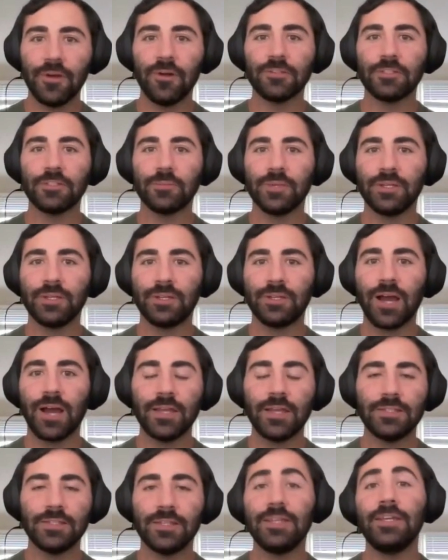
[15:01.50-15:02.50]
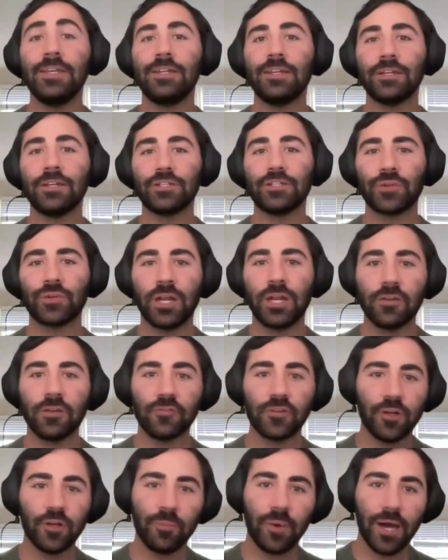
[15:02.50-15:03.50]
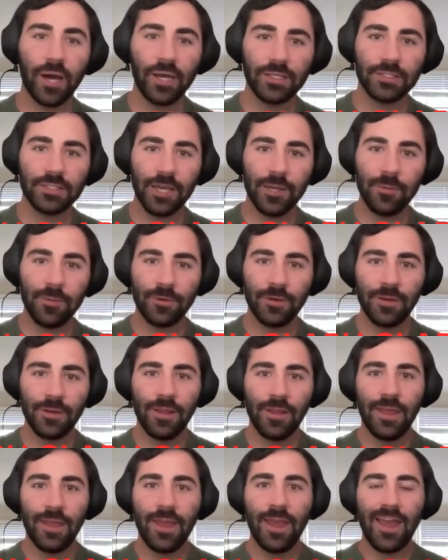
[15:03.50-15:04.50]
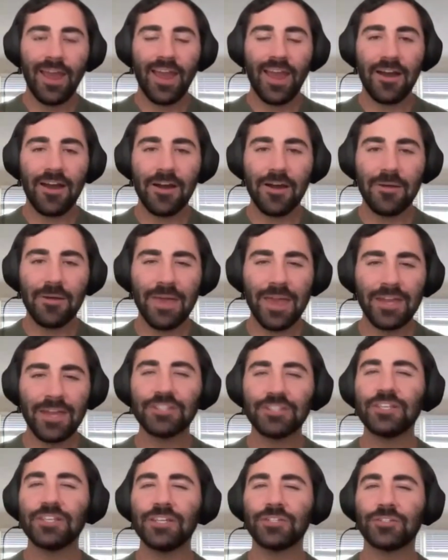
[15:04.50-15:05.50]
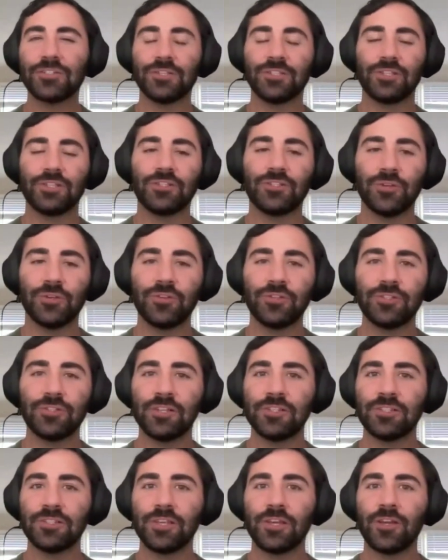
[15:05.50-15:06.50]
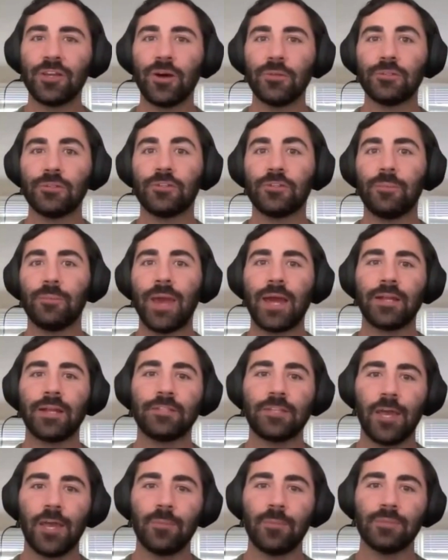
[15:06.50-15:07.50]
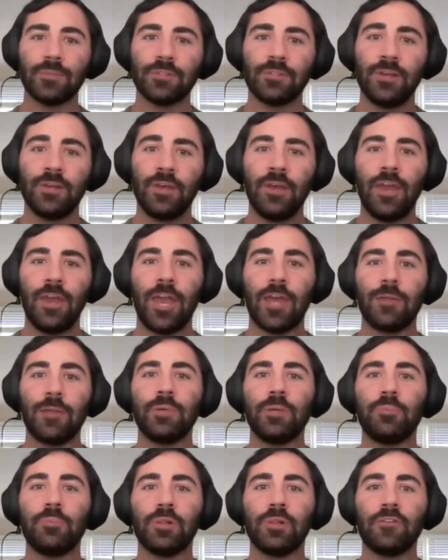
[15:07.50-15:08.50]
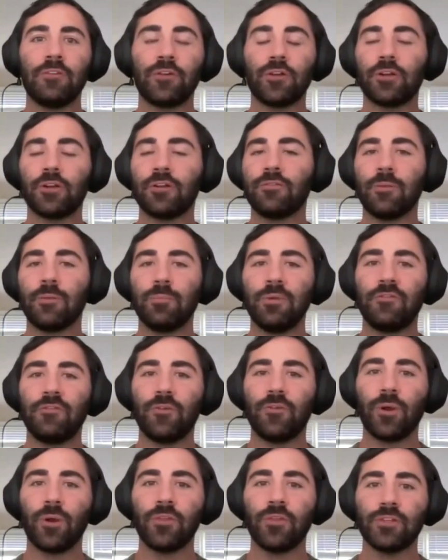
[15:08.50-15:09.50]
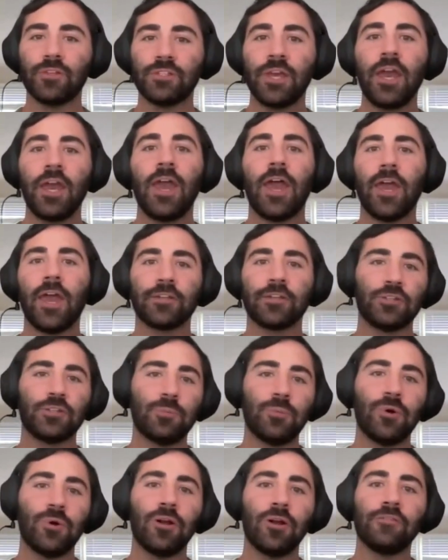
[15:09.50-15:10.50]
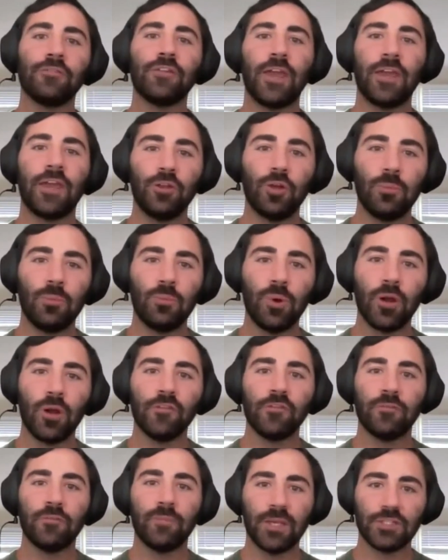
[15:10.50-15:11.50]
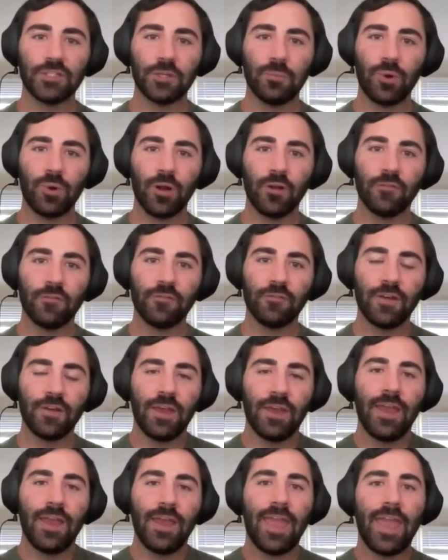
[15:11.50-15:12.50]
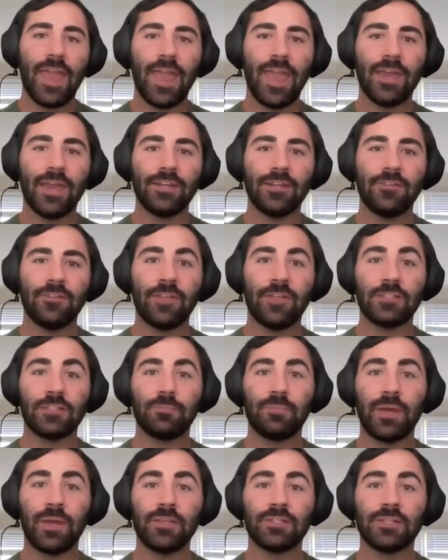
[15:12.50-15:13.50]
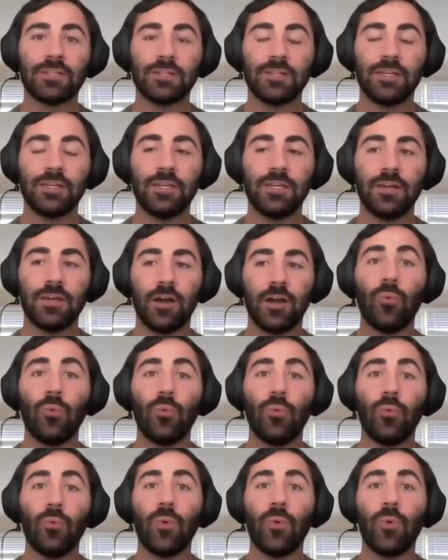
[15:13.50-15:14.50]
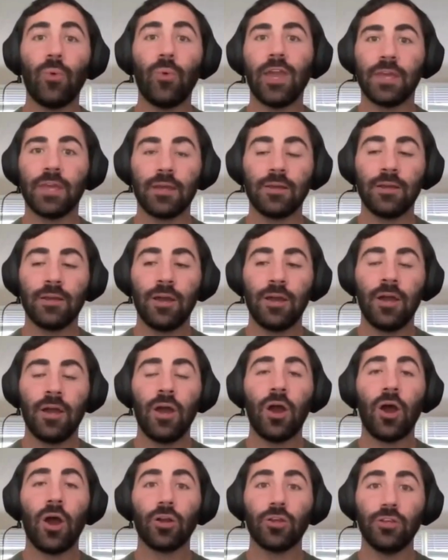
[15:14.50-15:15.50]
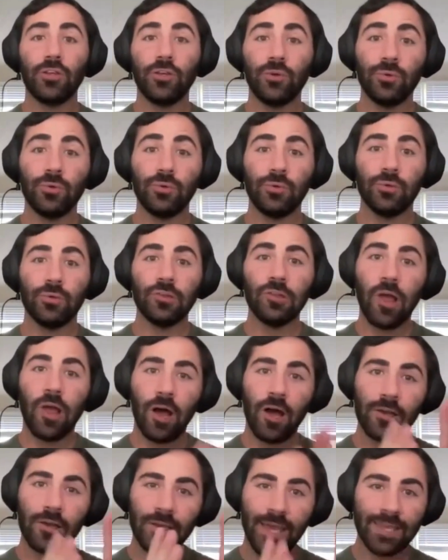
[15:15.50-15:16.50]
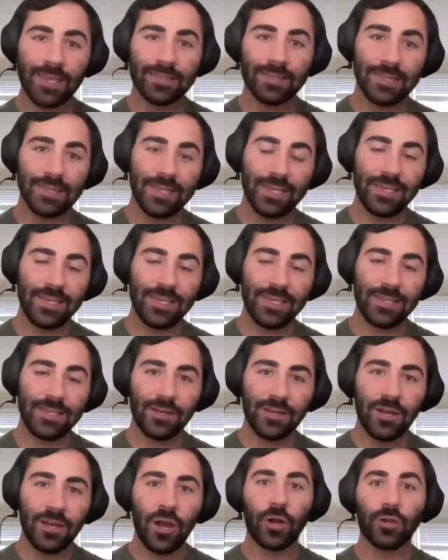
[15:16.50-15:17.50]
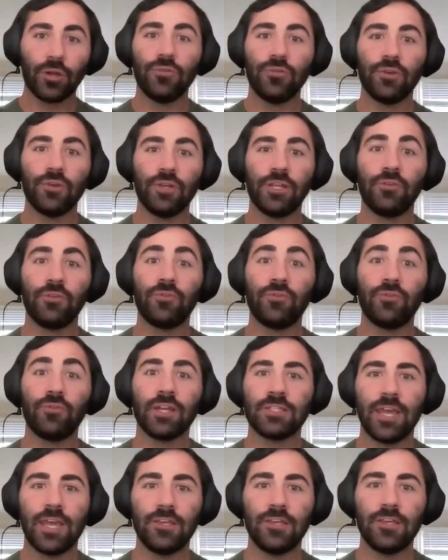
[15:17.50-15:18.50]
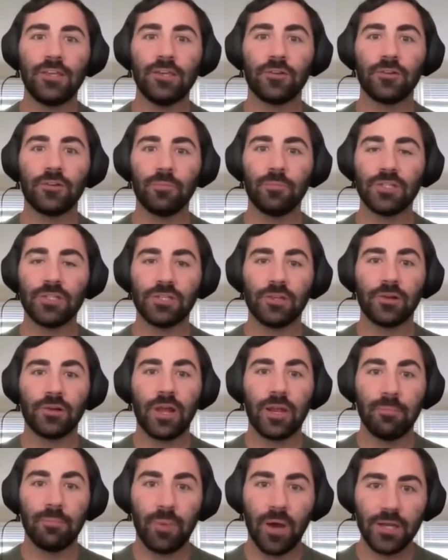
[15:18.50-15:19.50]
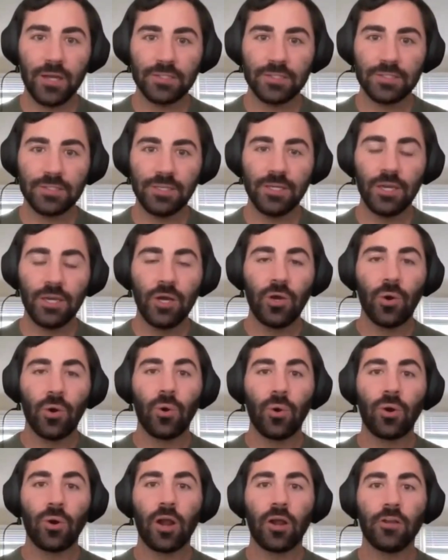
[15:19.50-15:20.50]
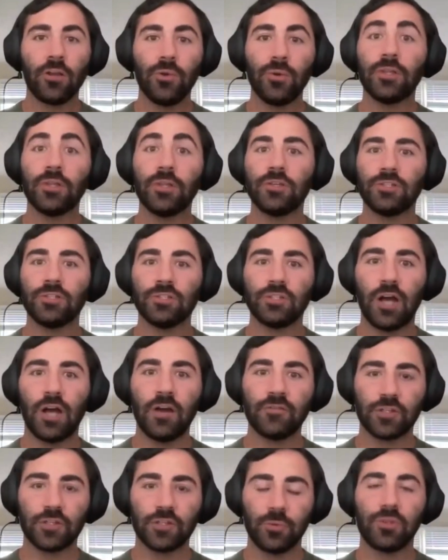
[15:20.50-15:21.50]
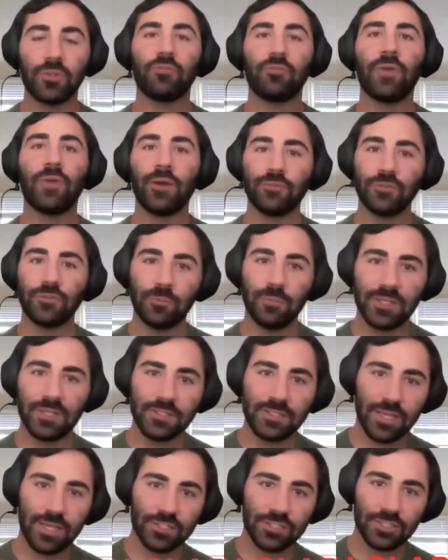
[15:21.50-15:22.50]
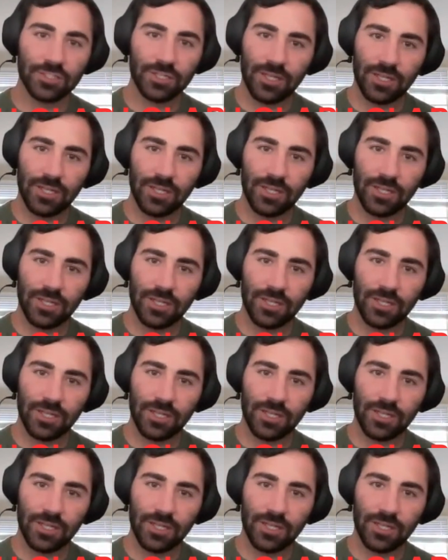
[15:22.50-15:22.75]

Ultimate Guide to Eating and Training for Your Body Type. And it's interesting. So there's this thing called somatotypes, and people have heard of them before. There's ectomorph, endomorph, mesomorph. And that's basically a way of saying, are you long and lean? Are you really rectangular, muscular, and boxy? Or are you a little softer with a rounder midsection?